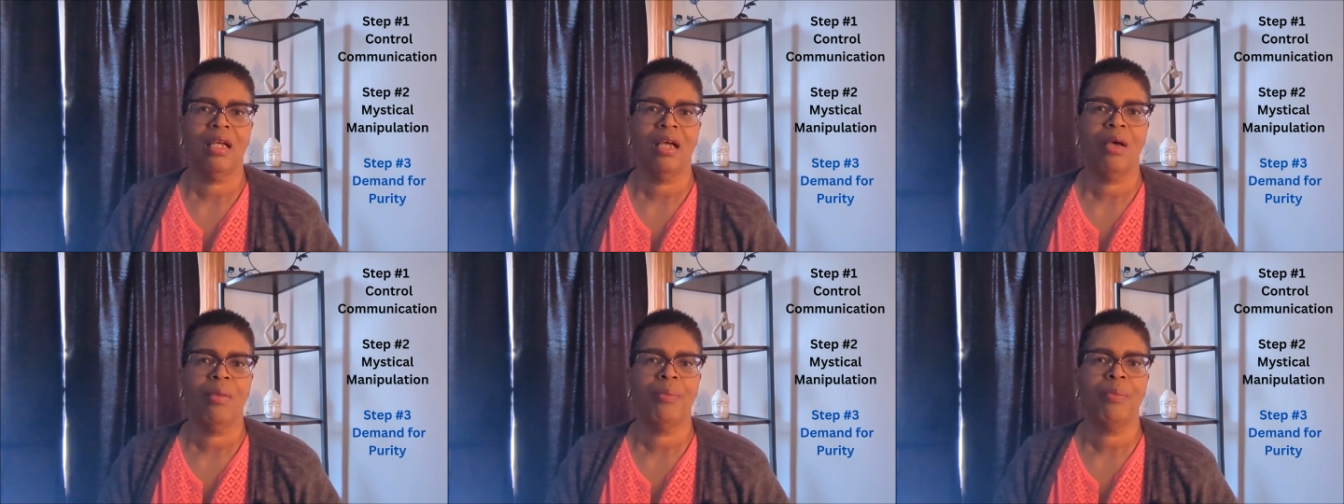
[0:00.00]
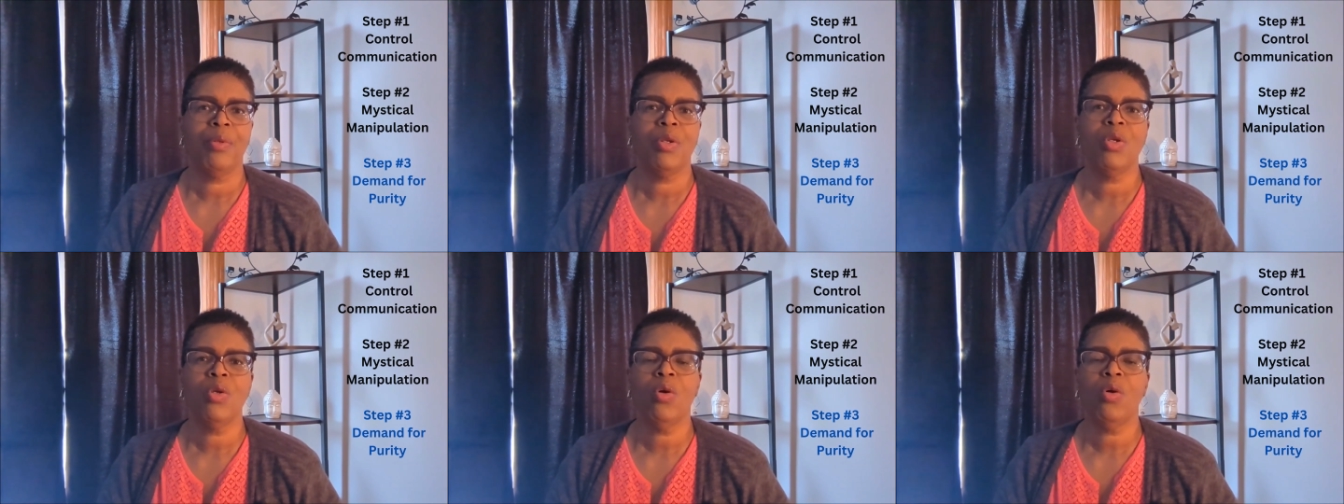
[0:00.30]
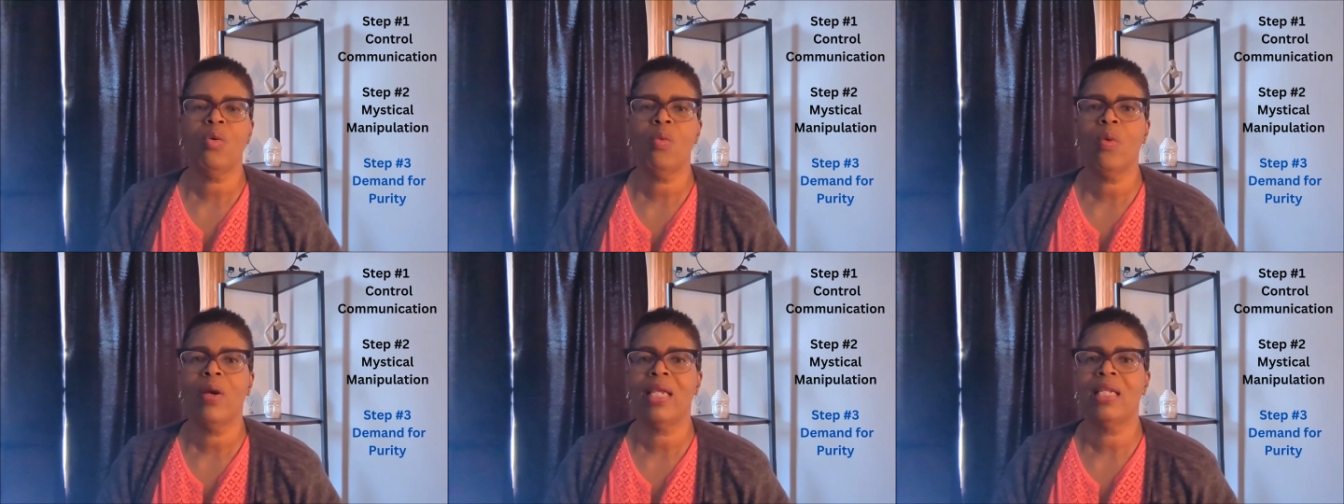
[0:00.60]
a
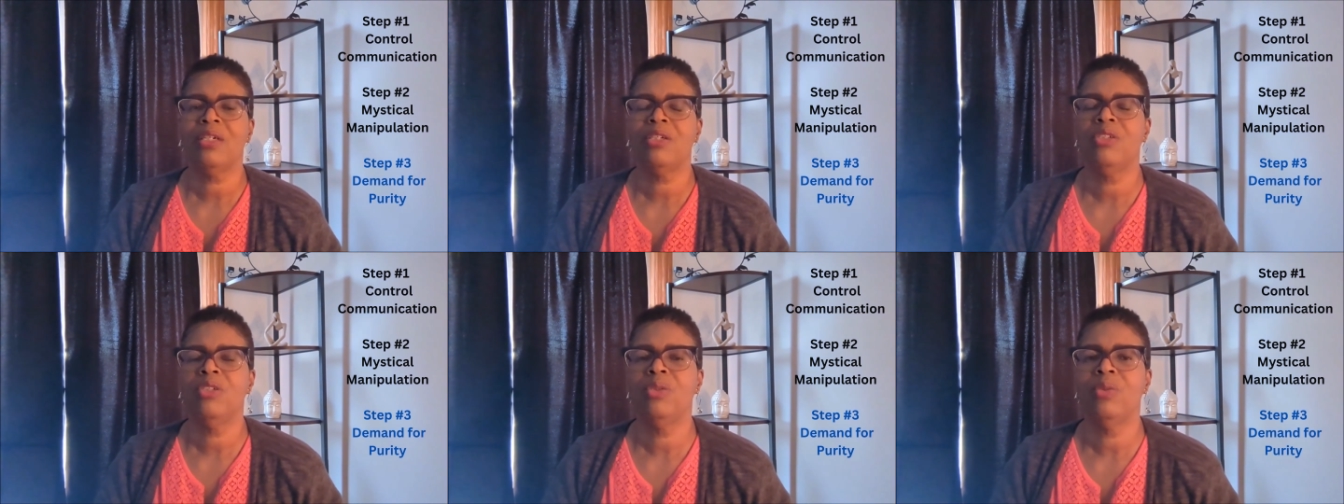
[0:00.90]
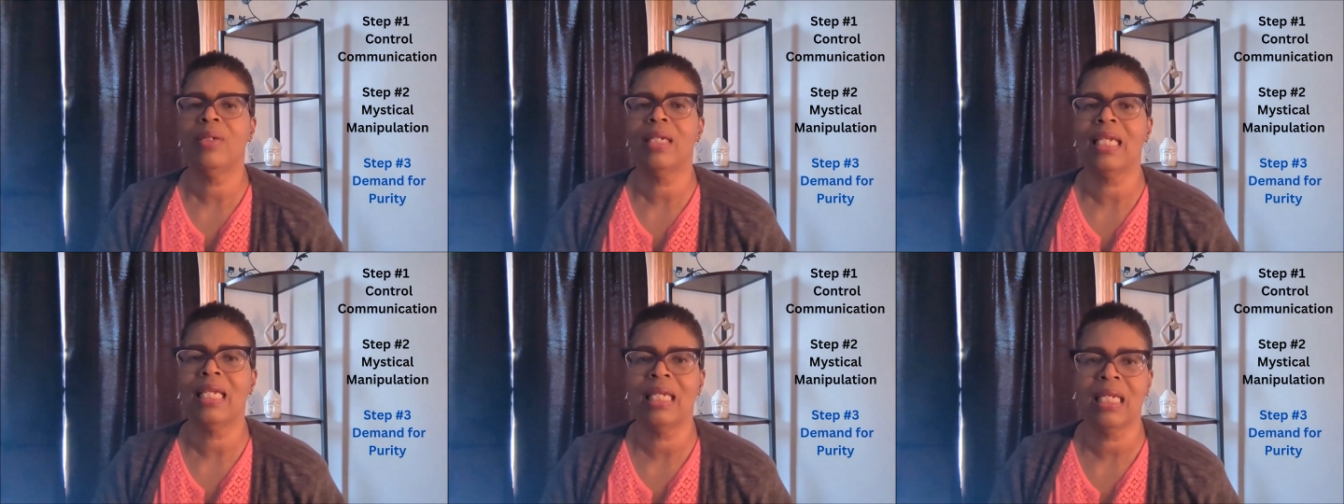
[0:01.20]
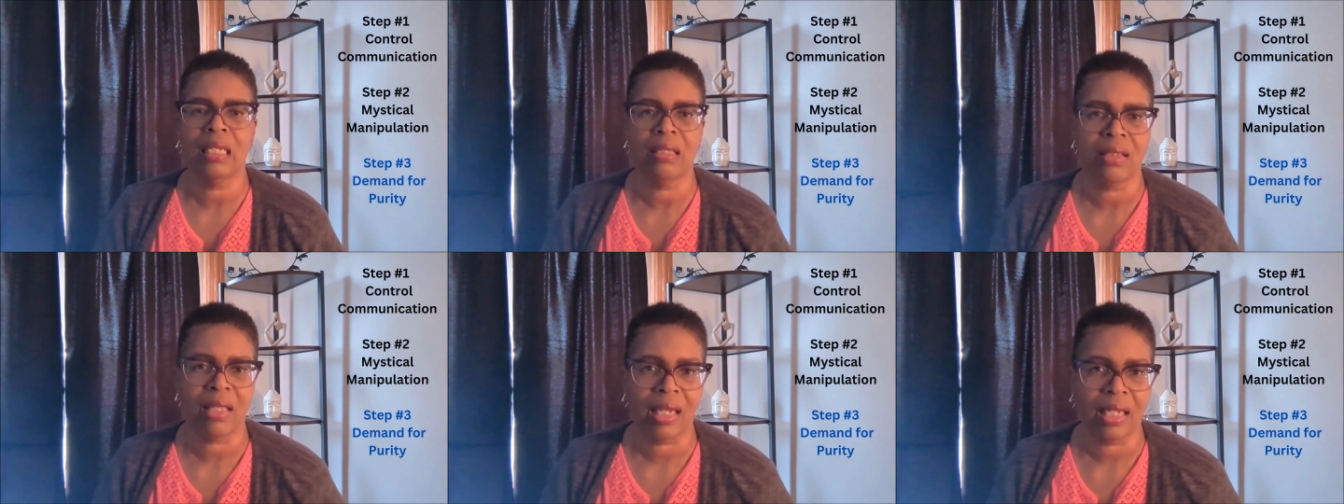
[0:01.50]
pure way to do
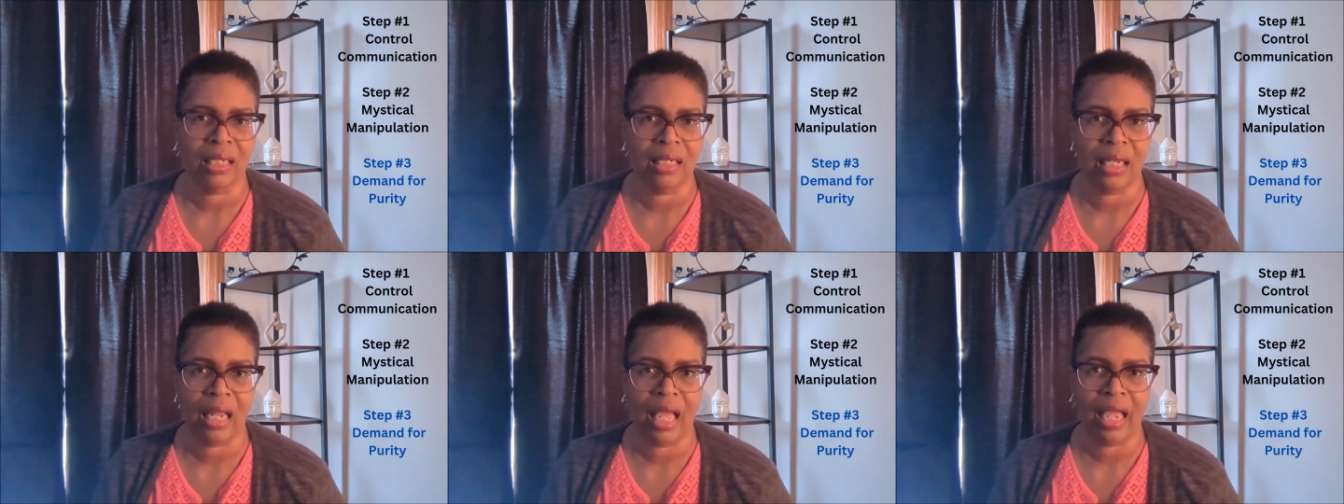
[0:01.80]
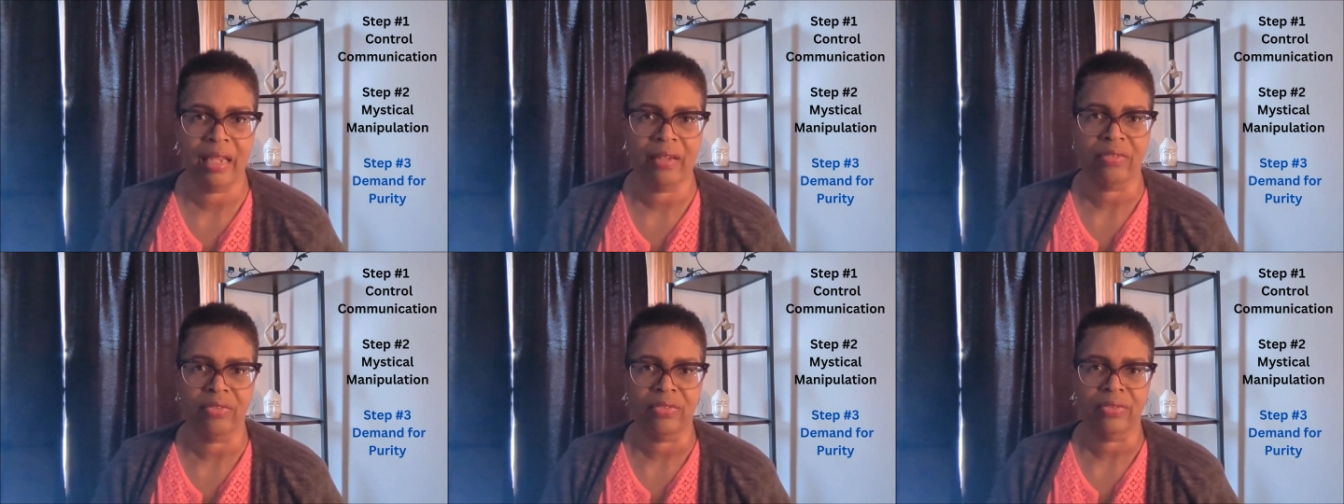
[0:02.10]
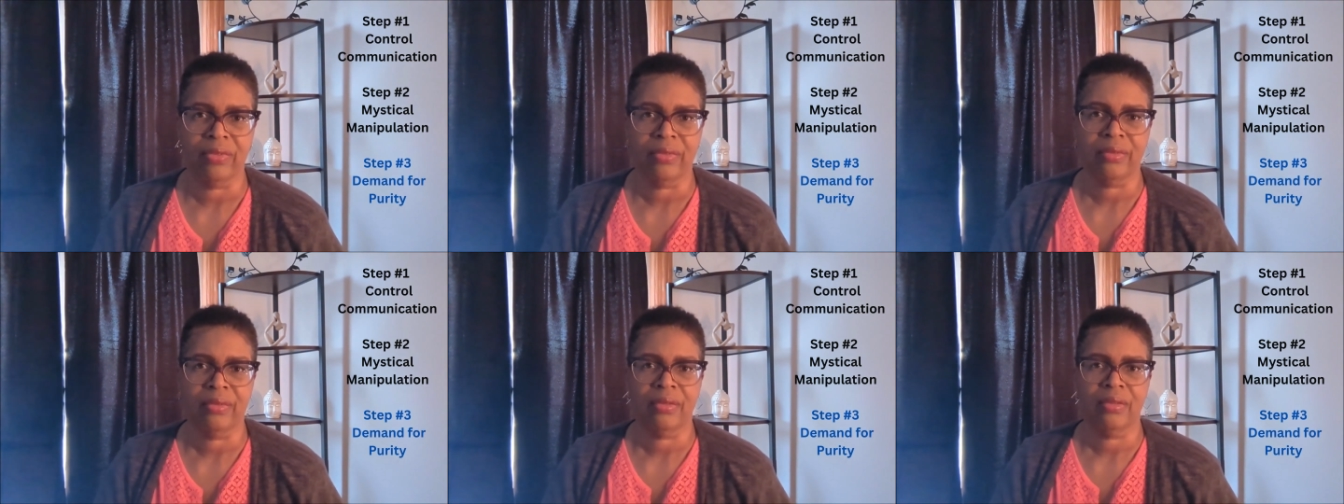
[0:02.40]
anything in life,